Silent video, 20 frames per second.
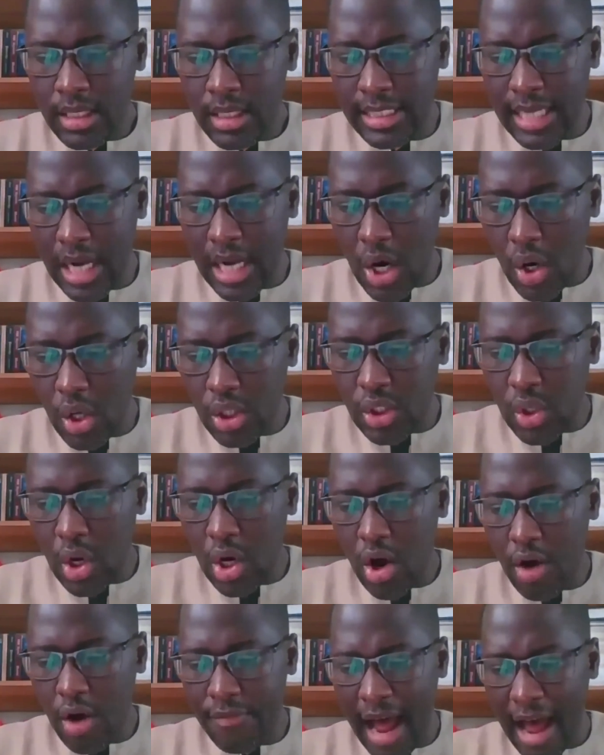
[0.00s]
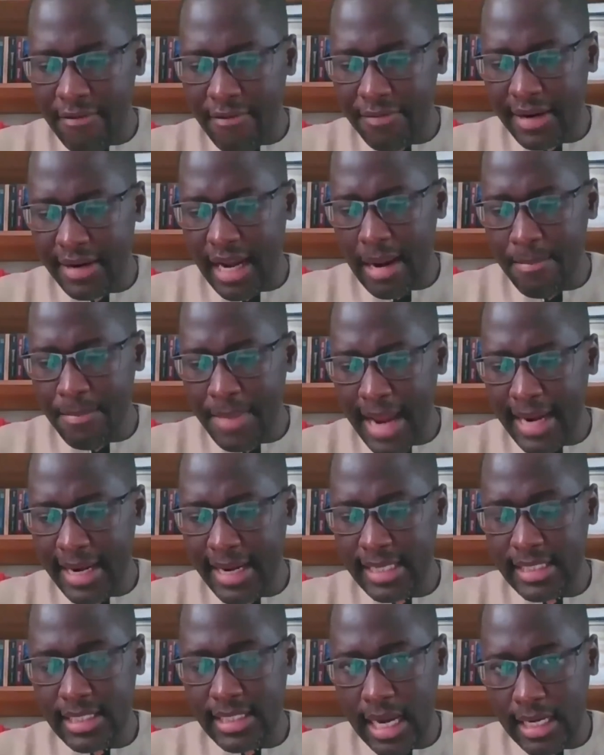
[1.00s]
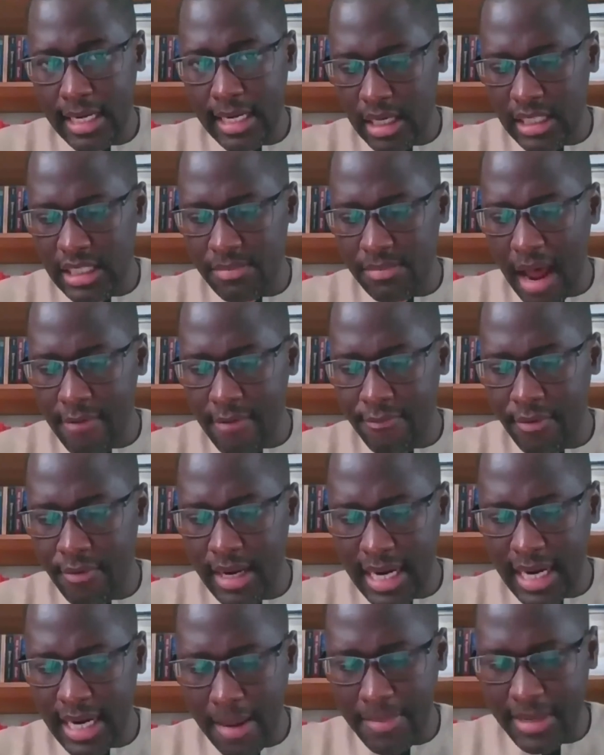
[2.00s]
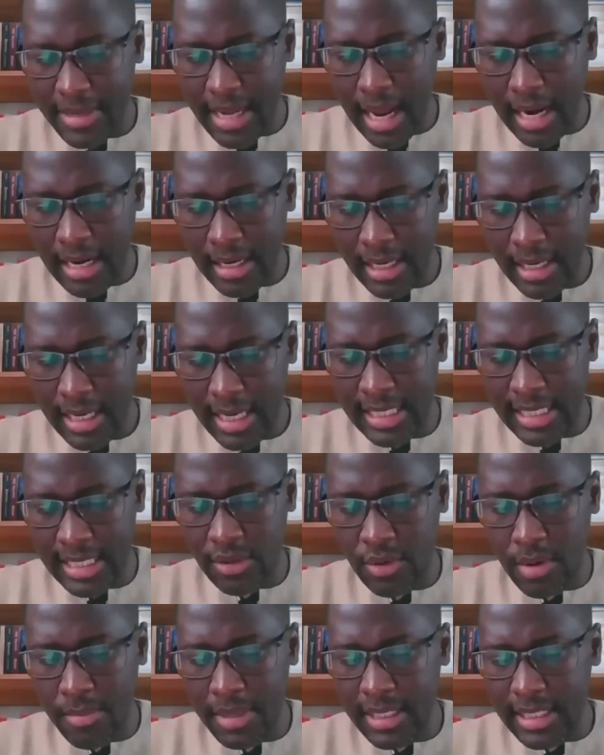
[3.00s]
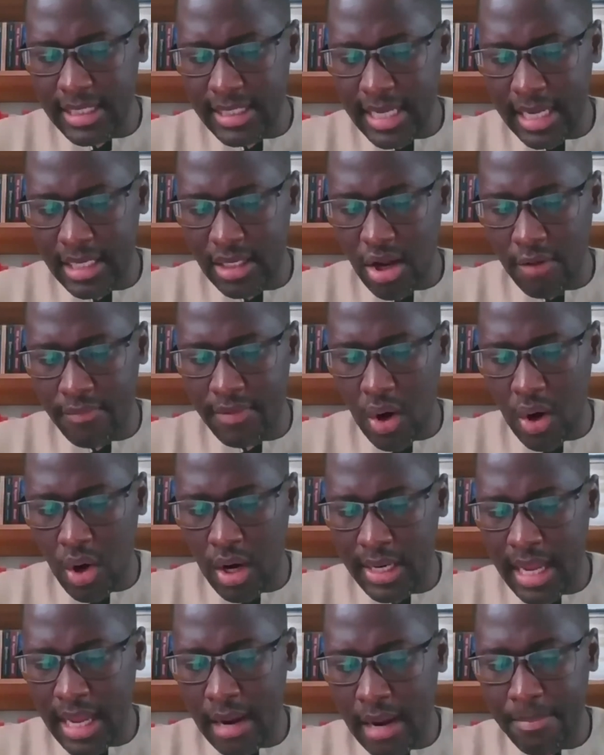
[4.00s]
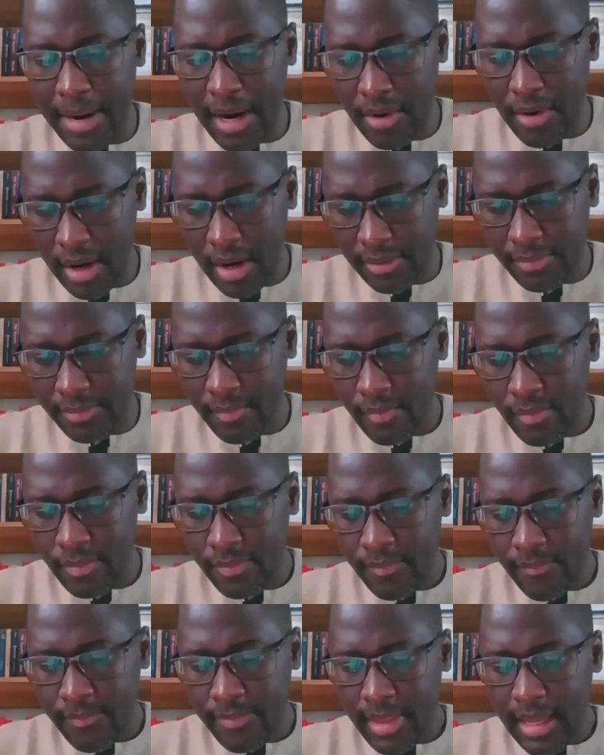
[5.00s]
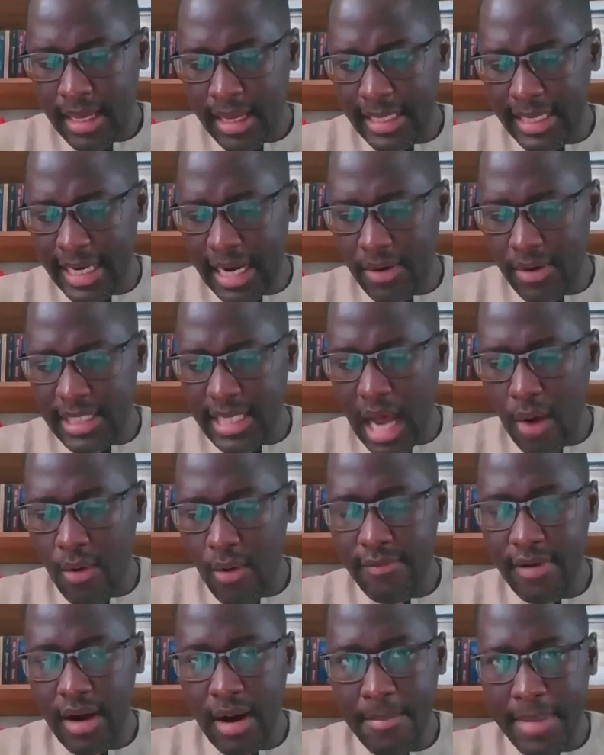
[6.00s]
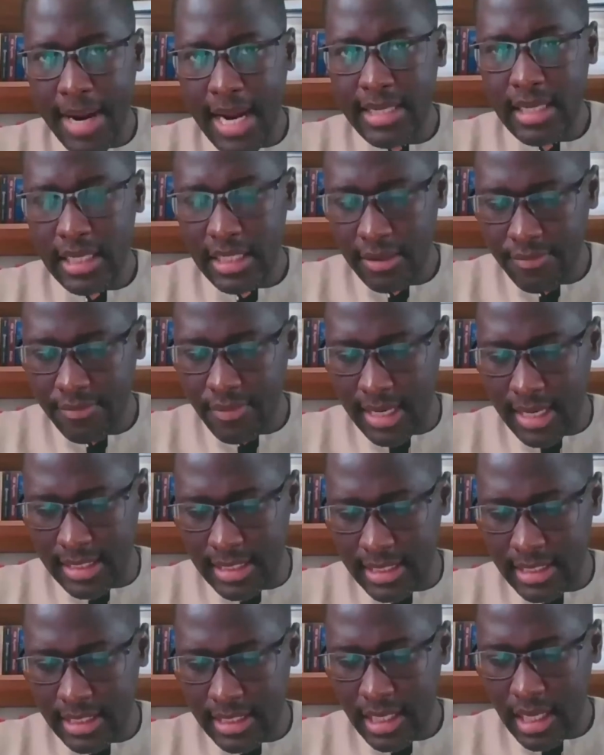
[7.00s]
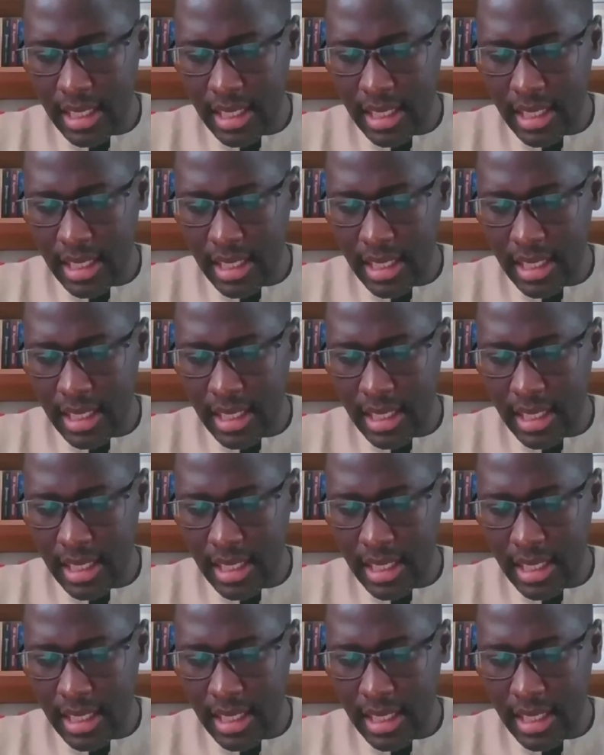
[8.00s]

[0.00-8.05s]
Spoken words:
The control of African banking sectors by foreign capital is reminiscent of the colonial period. There is, however, a major difference.